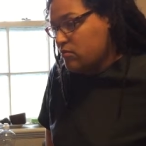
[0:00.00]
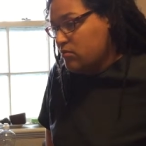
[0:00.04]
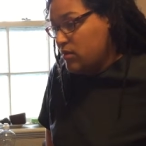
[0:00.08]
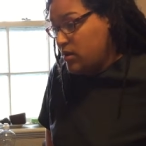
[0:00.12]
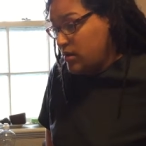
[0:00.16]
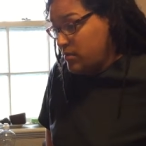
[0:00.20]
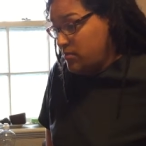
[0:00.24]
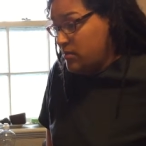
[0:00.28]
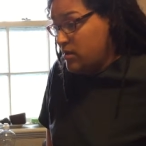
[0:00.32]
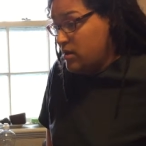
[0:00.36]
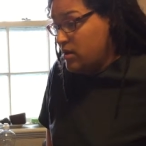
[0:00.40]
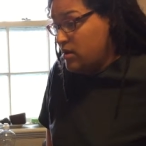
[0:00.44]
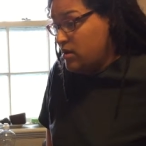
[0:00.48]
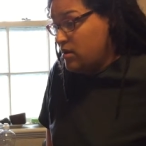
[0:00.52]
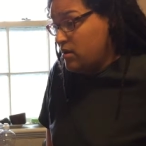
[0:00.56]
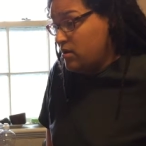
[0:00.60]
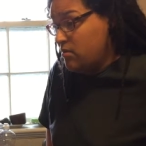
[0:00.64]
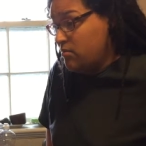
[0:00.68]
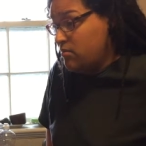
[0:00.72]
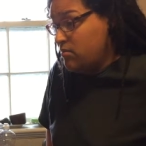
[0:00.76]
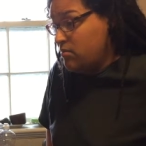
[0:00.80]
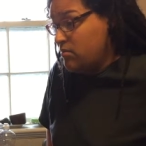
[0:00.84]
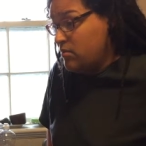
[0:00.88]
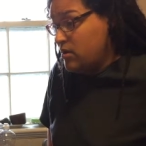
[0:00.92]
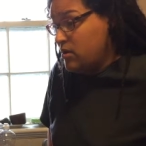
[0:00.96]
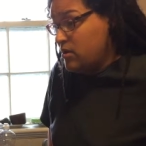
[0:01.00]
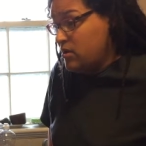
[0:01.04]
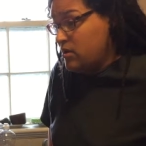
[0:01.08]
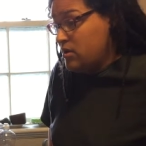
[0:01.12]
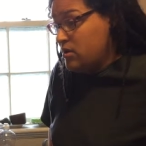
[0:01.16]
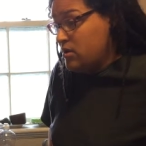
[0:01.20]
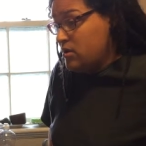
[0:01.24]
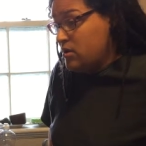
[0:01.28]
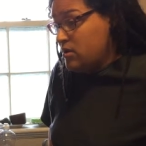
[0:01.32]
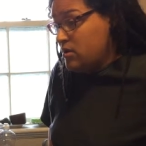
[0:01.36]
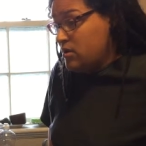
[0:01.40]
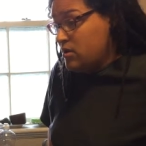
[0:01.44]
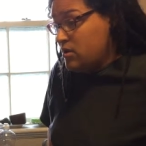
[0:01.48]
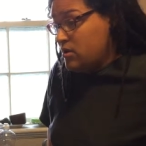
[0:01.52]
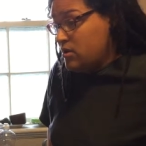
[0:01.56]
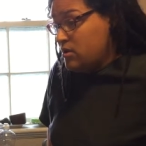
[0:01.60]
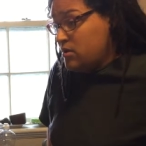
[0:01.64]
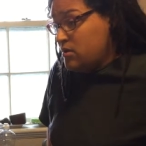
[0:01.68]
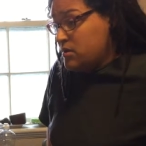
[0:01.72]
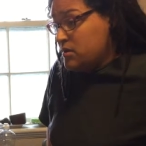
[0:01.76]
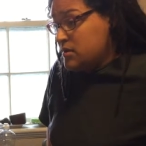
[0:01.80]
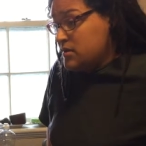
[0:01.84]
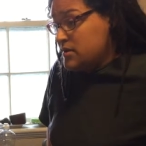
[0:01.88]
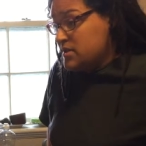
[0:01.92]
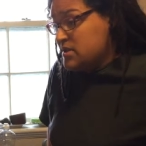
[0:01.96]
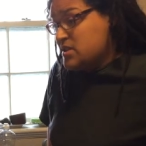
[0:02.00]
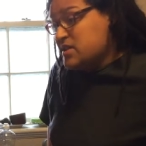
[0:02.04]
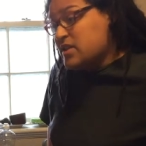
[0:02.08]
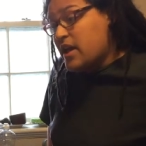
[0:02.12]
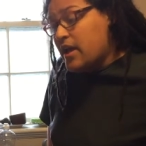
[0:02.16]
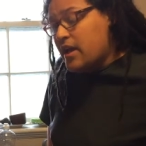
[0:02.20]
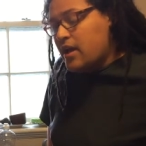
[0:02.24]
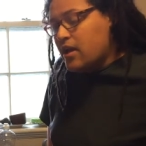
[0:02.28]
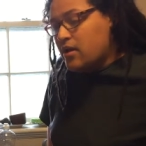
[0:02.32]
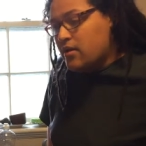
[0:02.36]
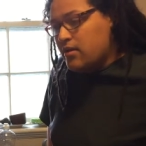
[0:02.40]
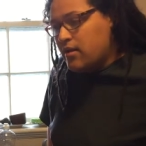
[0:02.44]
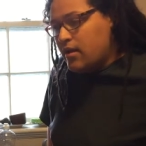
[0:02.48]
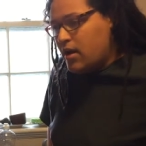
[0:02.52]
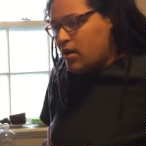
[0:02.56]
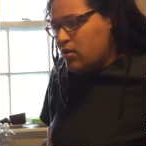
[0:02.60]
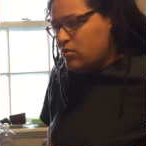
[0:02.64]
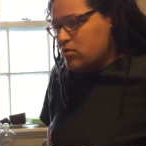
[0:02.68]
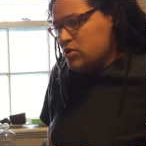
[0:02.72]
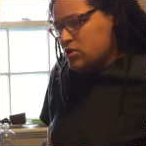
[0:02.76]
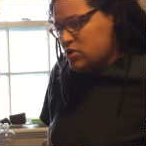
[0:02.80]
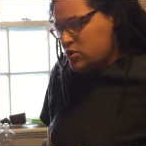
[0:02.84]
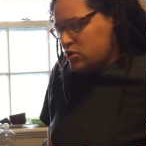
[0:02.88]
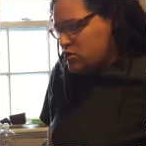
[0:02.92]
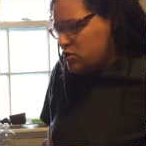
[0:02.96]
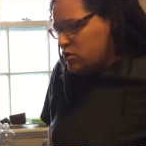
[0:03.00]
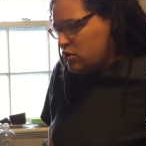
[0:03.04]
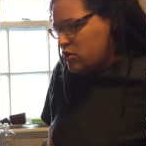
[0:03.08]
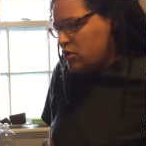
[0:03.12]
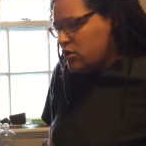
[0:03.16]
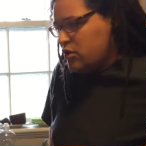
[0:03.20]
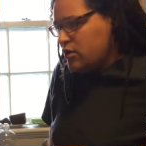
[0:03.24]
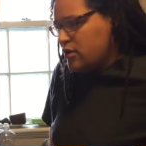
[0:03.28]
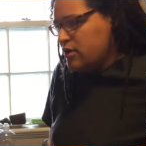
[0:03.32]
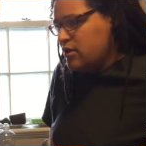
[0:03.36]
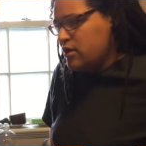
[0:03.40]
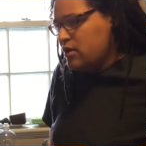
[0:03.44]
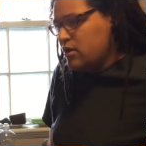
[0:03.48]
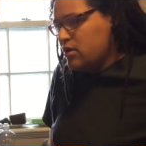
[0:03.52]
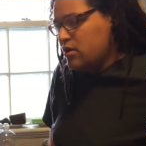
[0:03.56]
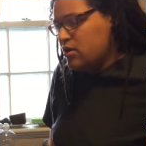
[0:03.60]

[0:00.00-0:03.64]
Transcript: my mom saying that I was good,